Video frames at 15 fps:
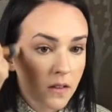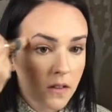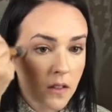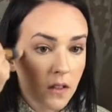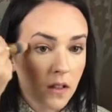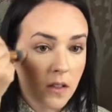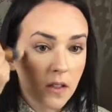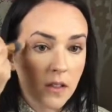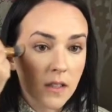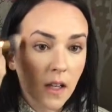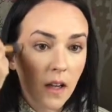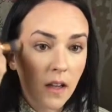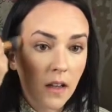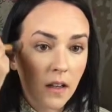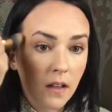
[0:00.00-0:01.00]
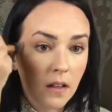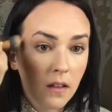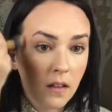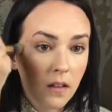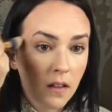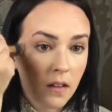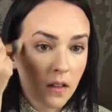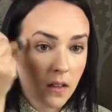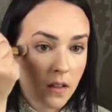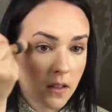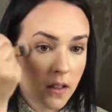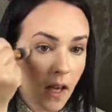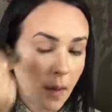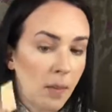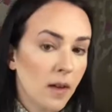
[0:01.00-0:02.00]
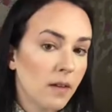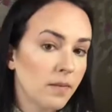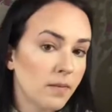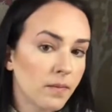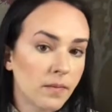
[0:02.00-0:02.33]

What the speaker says: So you can just kind of dab it.